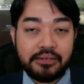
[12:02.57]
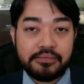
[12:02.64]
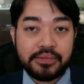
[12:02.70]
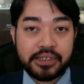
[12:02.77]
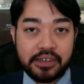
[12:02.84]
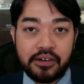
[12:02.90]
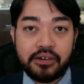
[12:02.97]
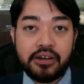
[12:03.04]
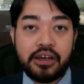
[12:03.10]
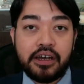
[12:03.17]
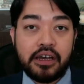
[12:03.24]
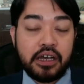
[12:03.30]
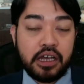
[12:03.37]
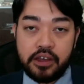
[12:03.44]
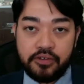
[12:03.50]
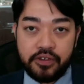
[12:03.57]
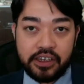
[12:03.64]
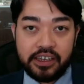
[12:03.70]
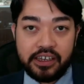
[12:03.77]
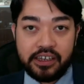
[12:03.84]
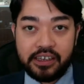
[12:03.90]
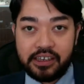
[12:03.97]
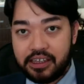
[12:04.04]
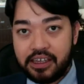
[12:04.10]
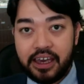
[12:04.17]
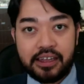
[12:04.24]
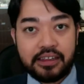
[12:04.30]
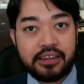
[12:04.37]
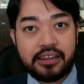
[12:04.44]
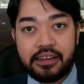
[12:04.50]
So if you
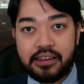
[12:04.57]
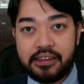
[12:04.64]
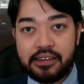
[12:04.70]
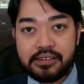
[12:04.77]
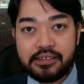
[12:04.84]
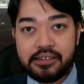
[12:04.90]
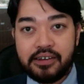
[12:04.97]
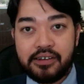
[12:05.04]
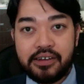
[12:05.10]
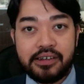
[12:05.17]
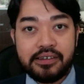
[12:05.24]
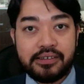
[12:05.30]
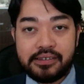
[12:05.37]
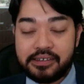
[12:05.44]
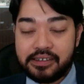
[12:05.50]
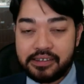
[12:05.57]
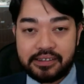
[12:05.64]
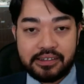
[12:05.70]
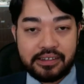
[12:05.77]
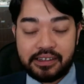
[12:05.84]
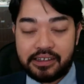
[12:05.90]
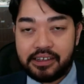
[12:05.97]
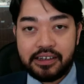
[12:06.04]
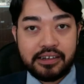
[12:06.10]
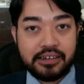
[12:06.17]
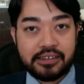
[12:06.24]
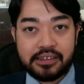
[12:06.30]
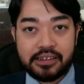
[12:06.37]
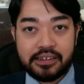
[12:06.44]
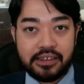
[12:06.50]
get this notice, just
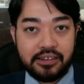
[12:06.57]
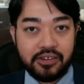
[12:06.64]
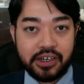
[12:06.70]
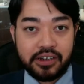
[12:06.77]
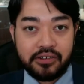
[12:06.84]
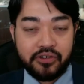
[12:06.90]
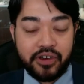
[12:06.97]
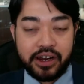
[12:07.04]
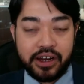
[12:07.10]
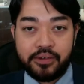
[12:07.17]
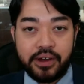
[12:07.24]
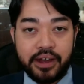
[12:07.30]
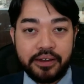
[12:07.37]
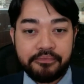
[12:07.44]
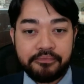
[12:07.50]
consult a lawyer right away.